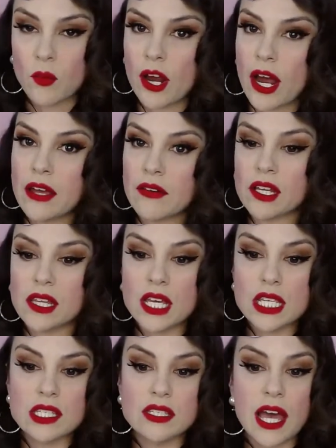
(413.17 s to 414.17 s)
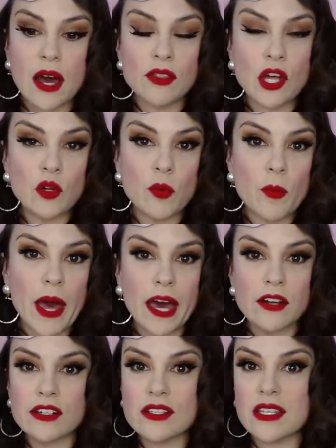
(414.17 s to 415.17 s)
where I release downloadable
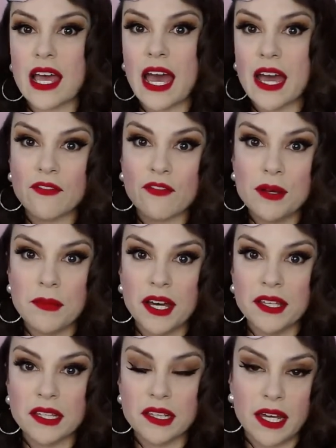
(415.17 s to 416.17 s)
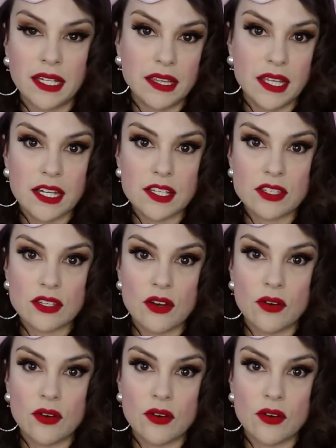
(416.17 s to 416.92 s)
patterns every month like this.